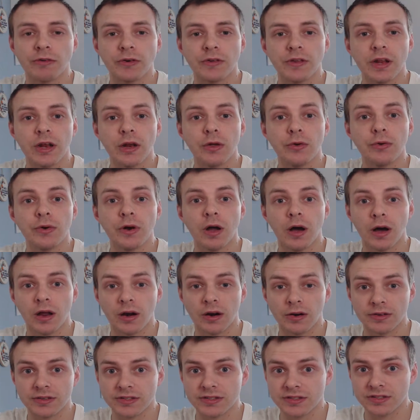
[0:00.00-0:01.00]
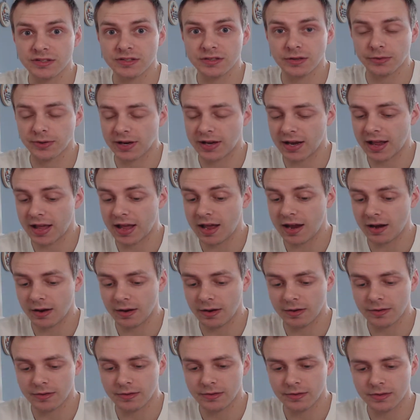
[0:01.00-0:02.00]
got the Lunala and
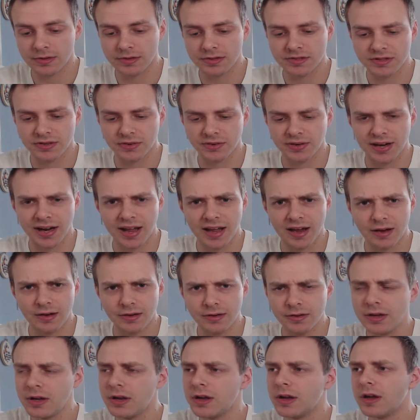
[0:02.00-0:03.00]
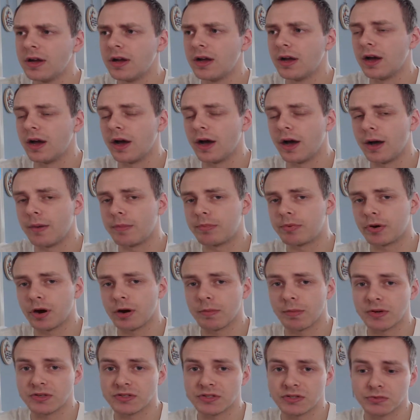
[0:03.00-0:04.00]
Solgaleo
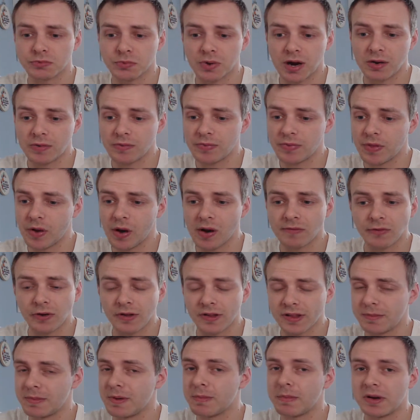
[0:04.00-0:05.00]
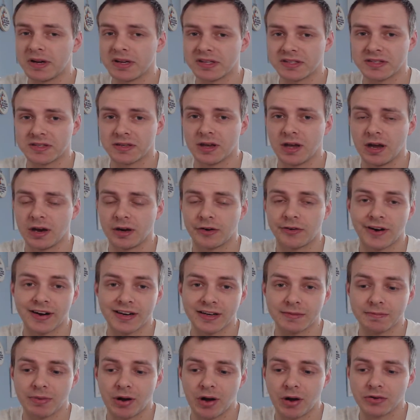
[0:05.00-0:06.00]
promos as well. I've got them in my
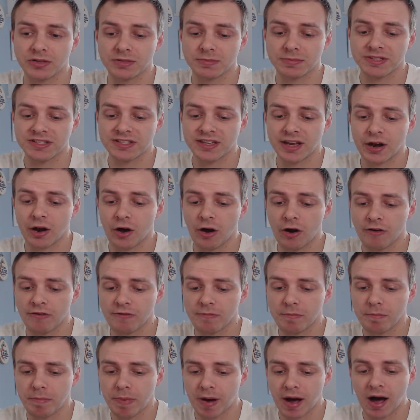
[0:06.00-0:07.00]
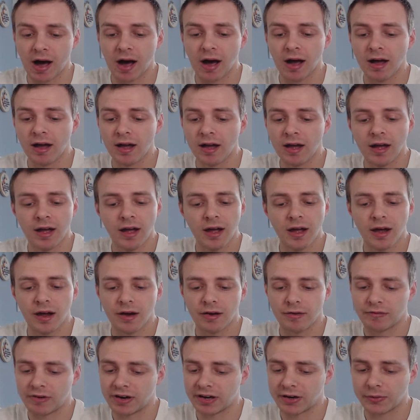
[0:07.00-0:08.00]
grading pile to be sent off, but
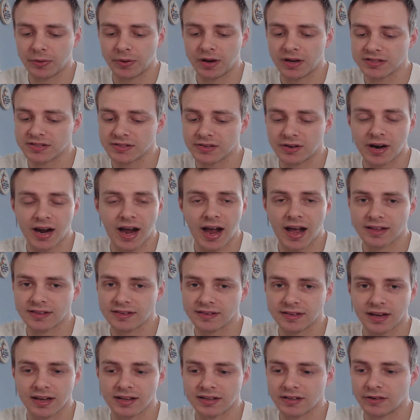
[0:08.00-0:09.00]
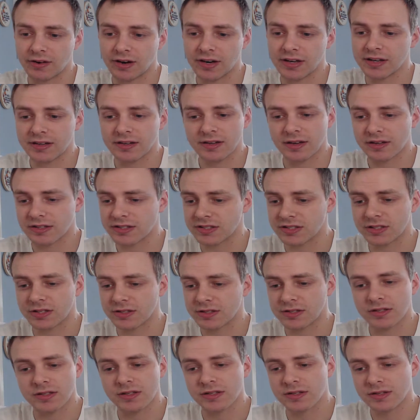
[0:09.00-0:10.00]
Rayquaza I had to get it graded. I just
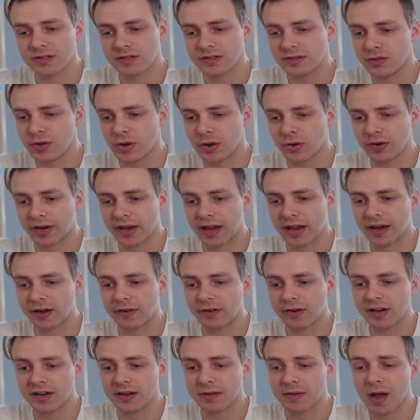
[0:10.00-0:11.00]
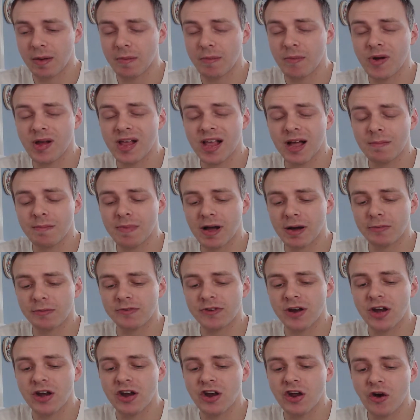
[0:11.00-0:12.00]
couldn't not get it graded. And we come back
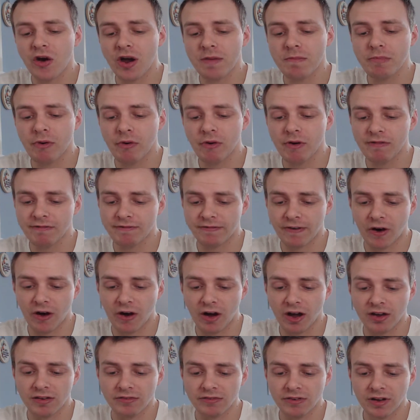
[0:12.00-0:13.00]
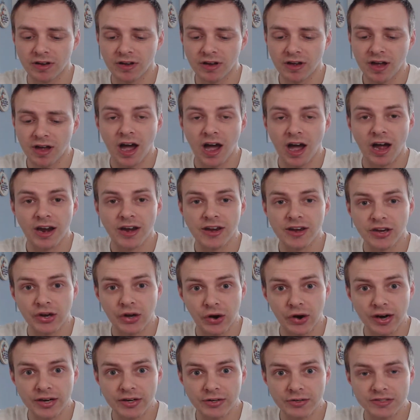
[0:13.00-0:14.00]
with a 9.5. A
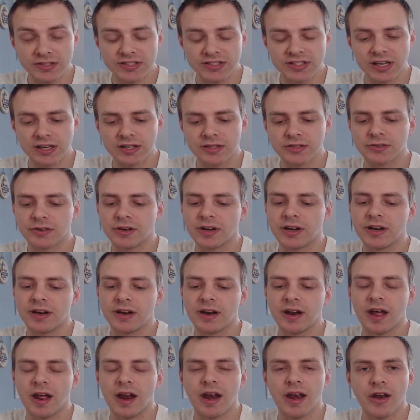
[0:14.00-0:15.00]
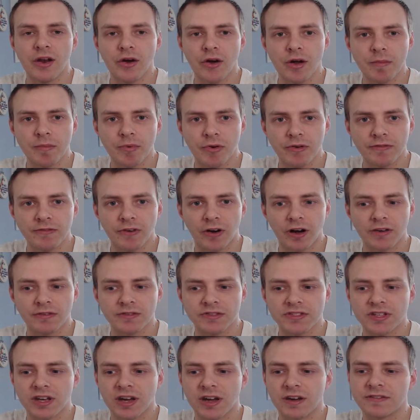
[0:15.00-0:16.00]
9 on centering, a 9.5
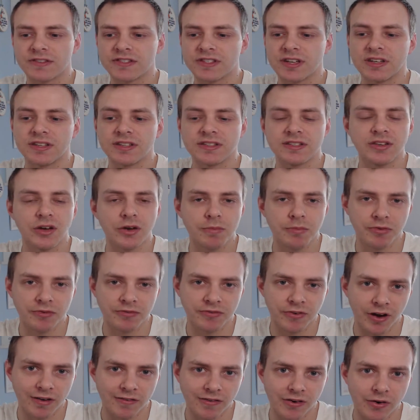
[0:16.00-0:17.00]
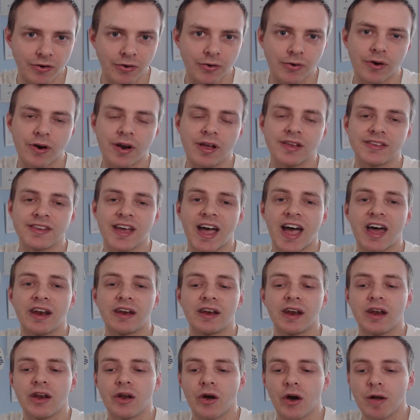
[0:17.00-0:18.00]
on surfaces, 9.5 on corners,
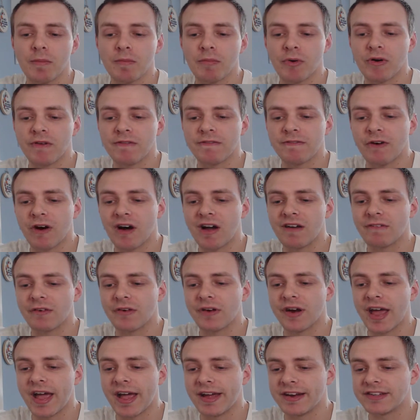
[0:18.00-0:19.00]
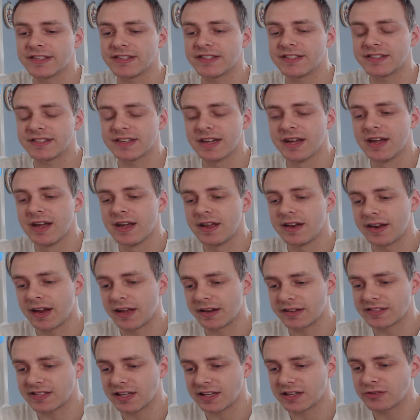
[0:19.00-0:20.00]
and a 9.5 on edges.
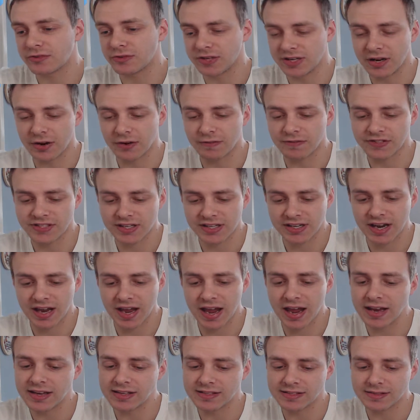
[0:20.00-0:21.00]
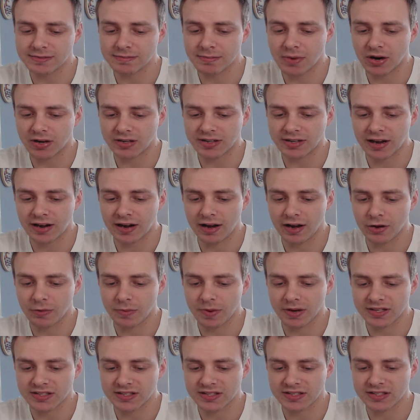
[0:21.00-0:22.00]
Now the centering obviously is marked down a little
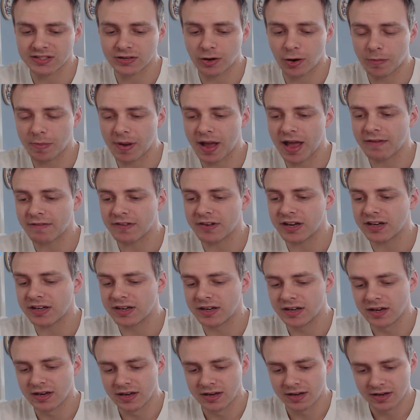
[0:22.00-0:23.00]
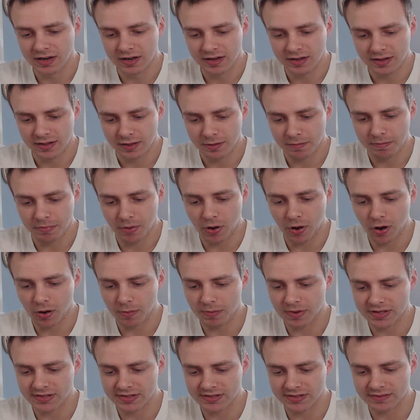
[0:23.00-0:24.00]
bit because it's top heavy. The
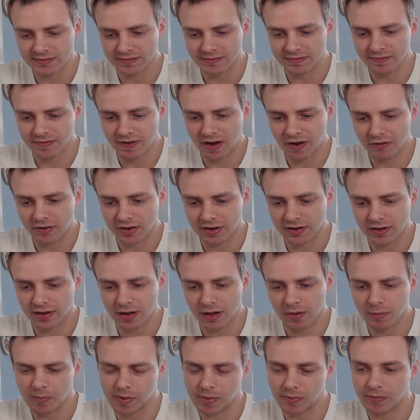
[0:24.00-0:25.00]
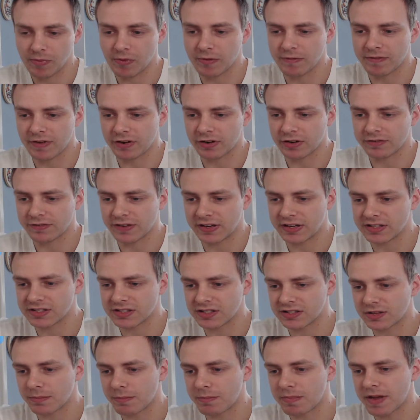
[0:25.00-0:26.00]
bottom is very, well, not very thin,
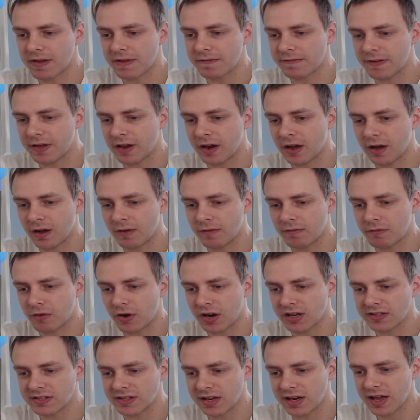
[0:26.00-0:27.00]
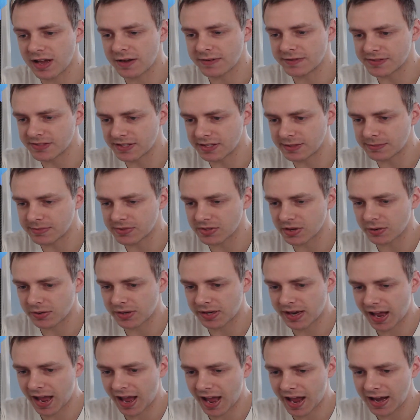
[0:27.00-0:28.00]
it's just a bit thinner. Right to left seems
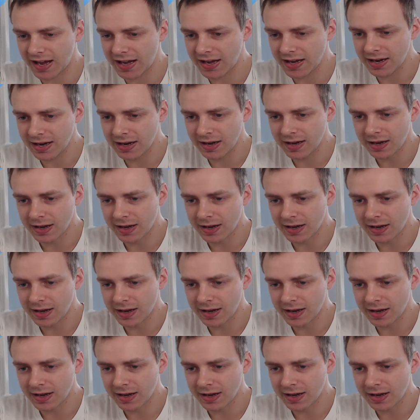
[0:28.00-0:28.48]
okay,